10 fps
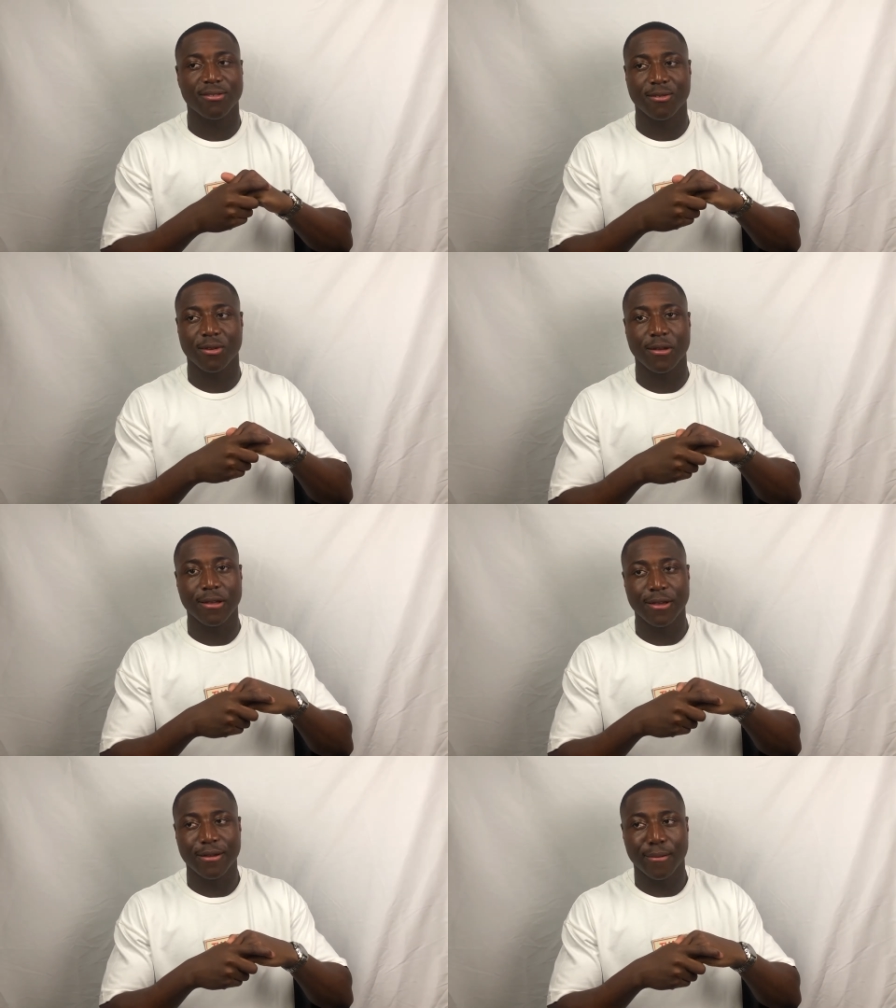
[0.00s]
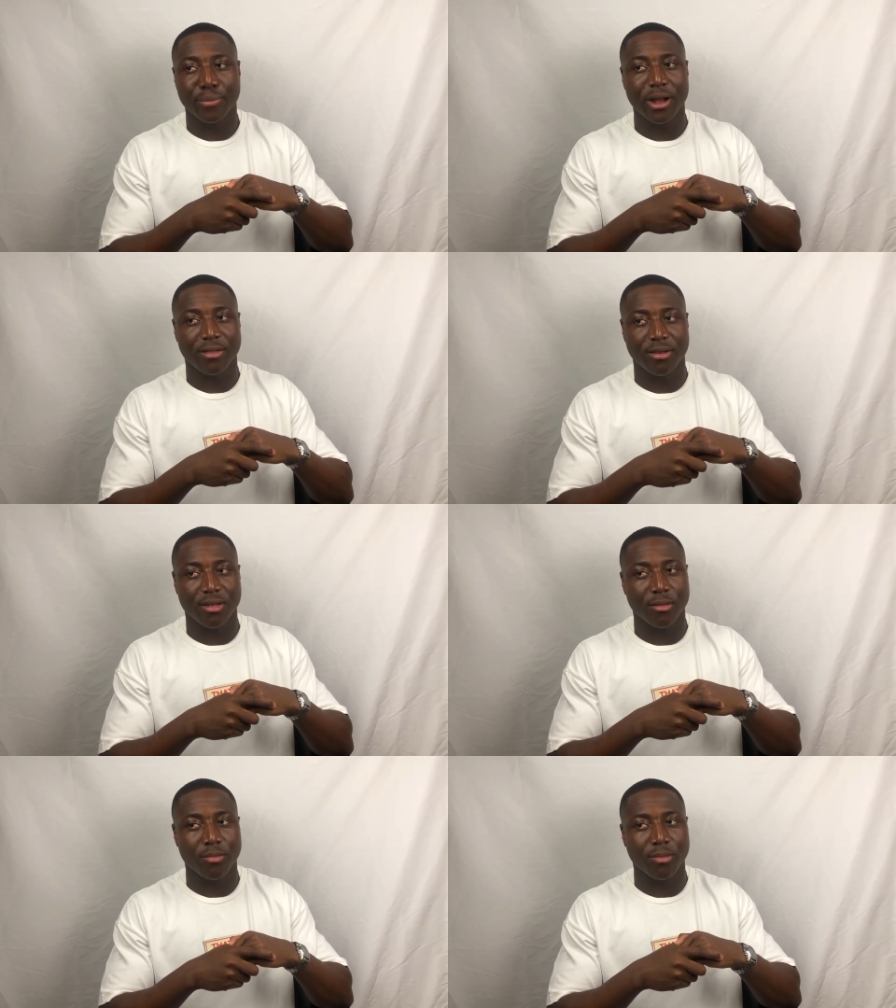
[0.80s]
So
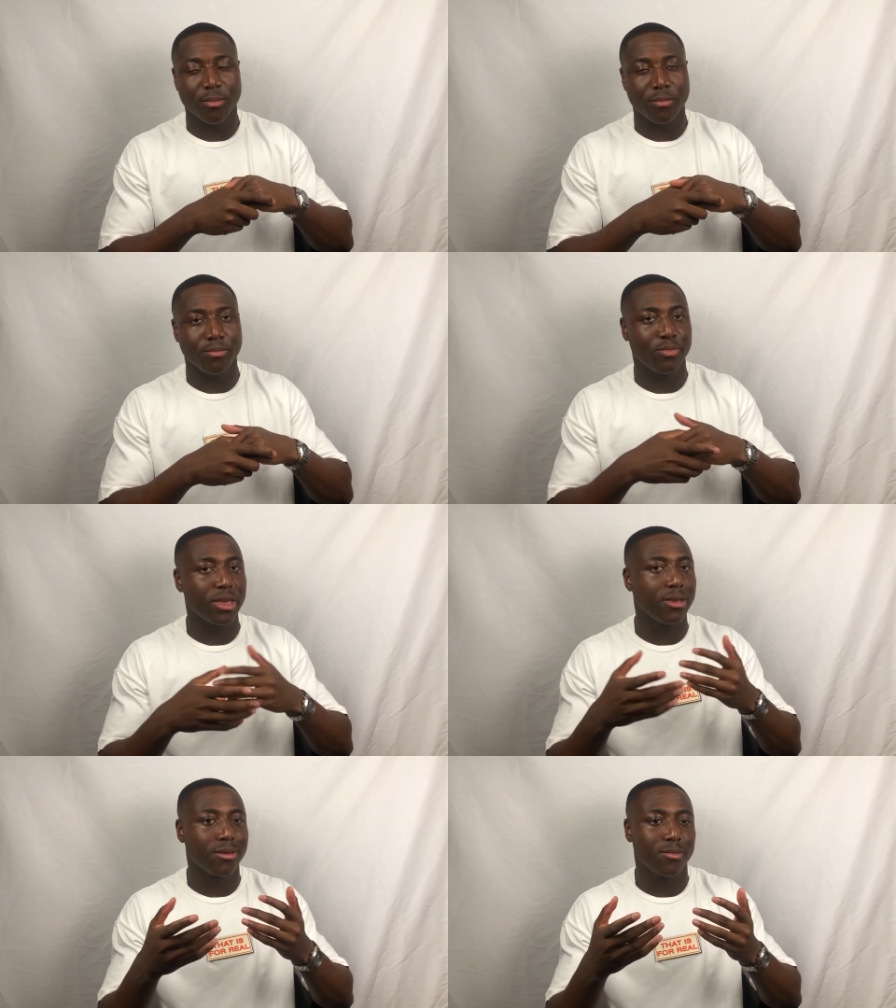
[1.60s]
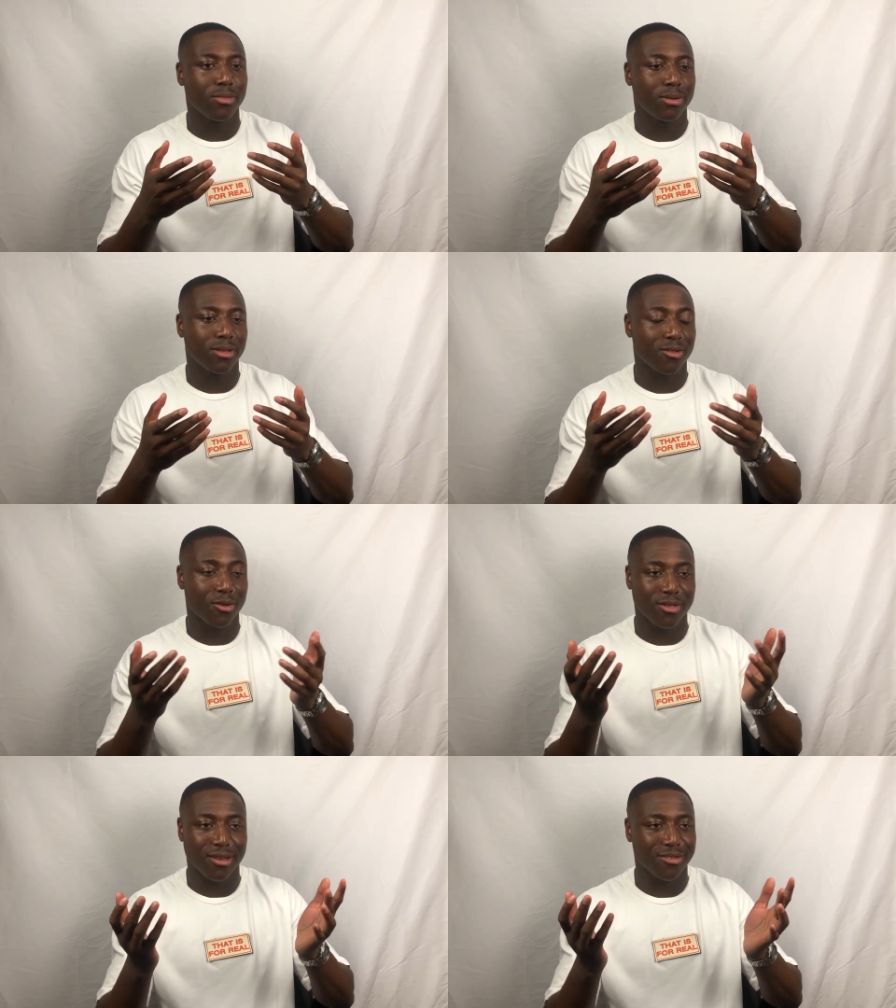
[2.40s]
practice and be, this is
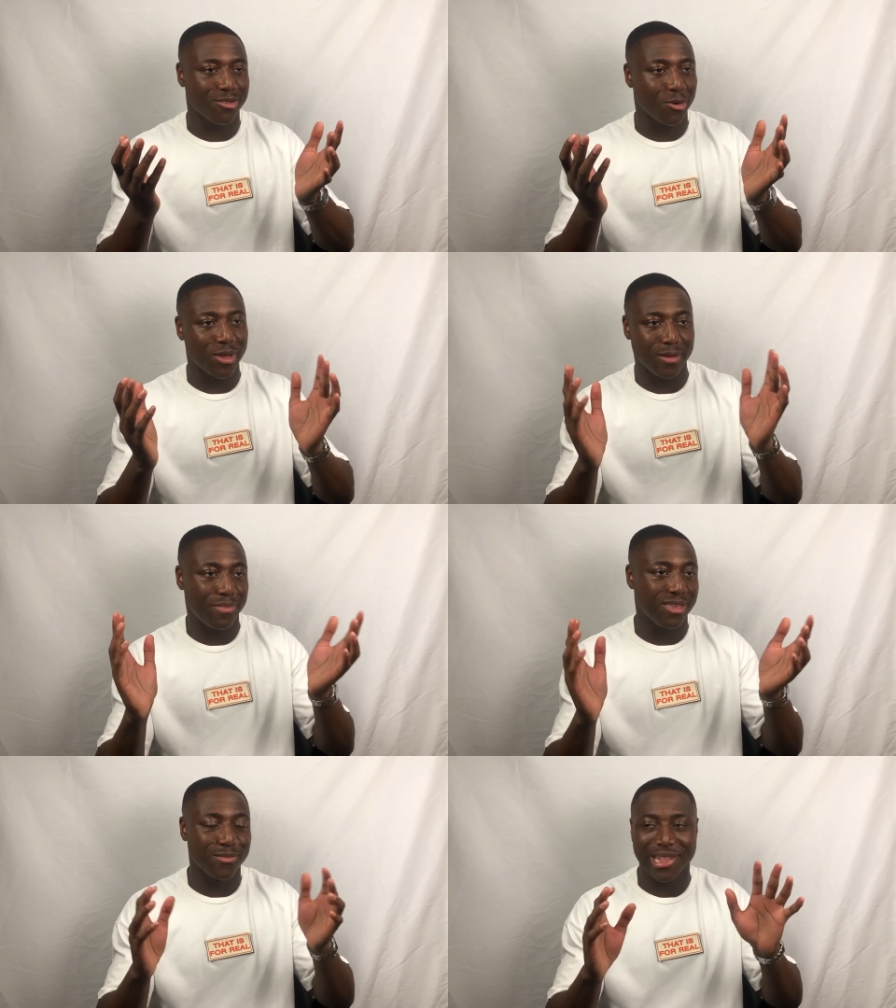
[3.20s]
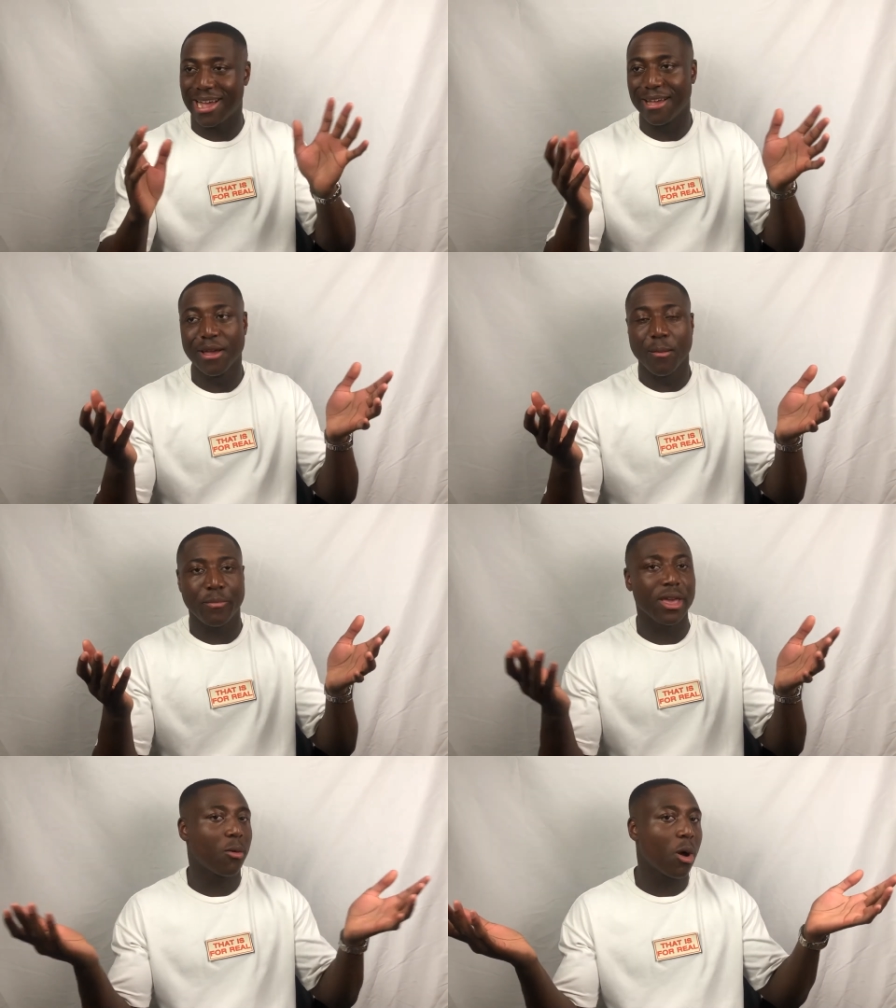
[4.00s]
gonna sound so hippie, but like
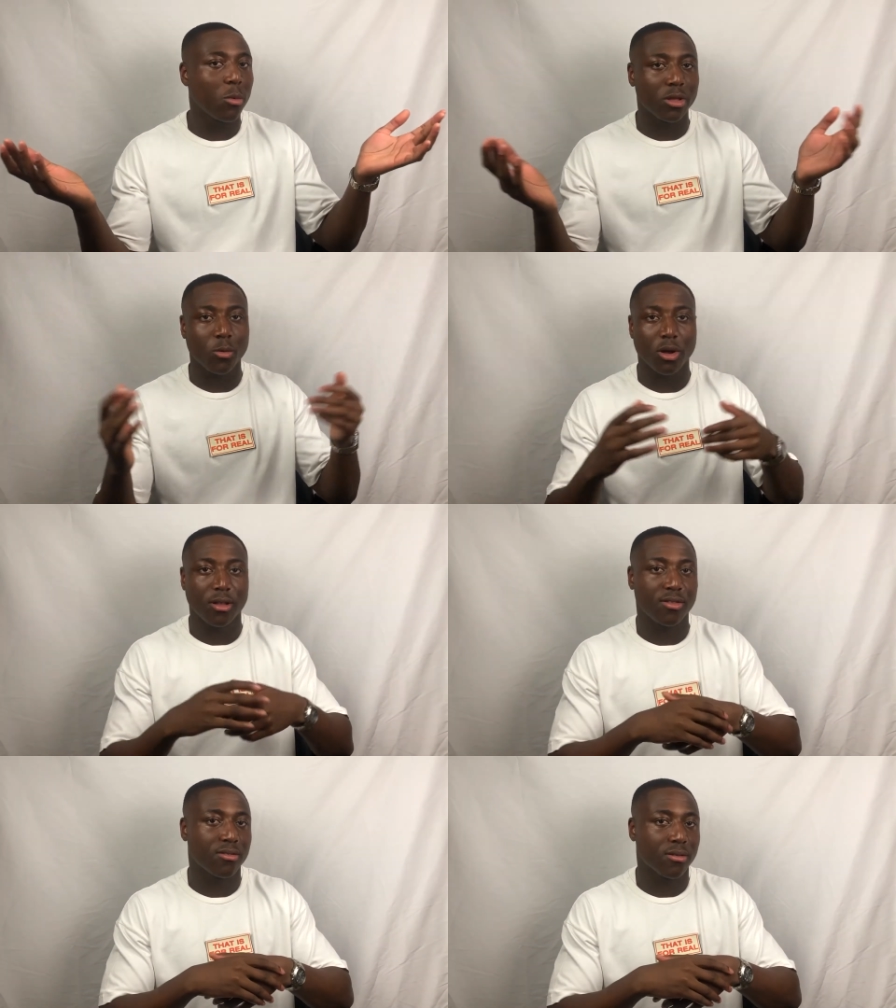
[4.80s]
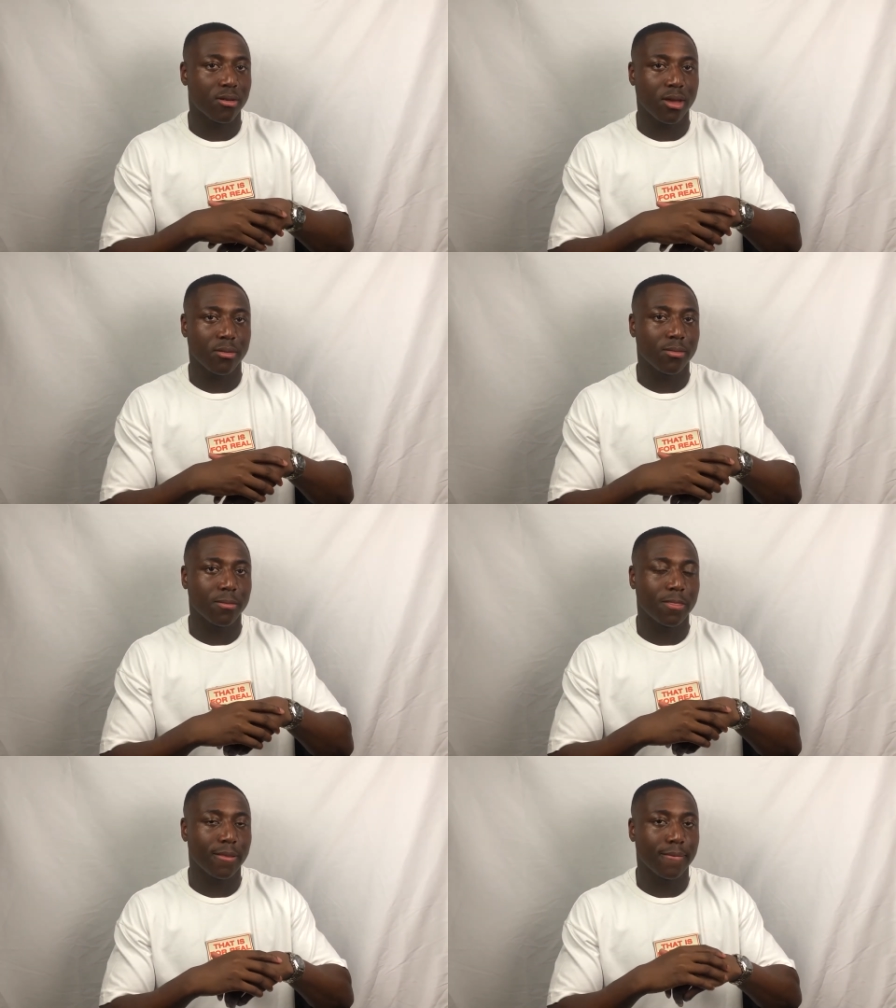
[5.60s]
be at one with the words
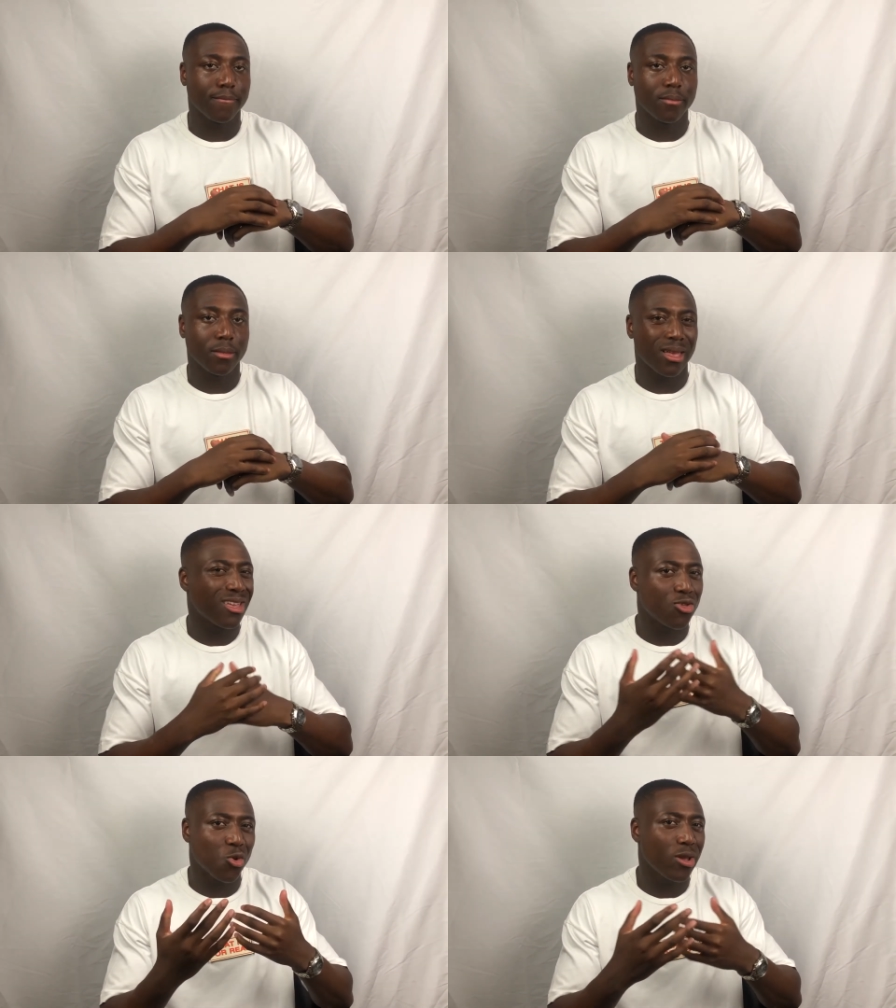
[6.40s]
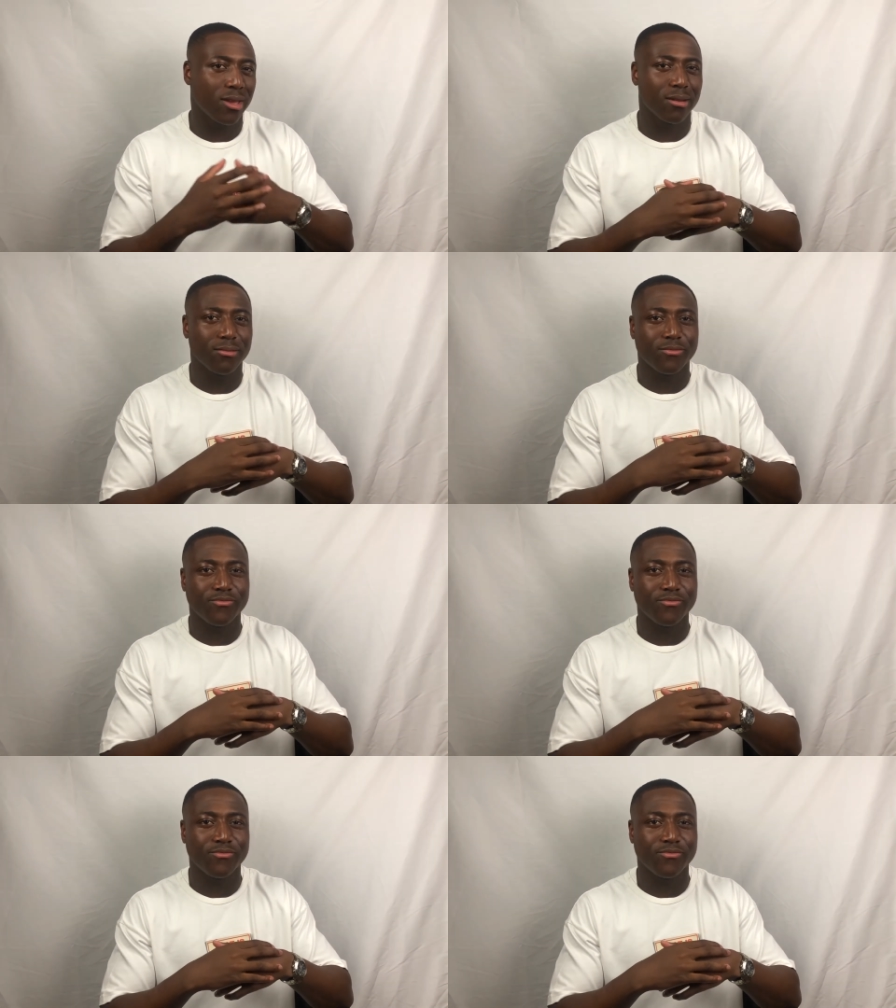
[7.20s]
and enjoy it.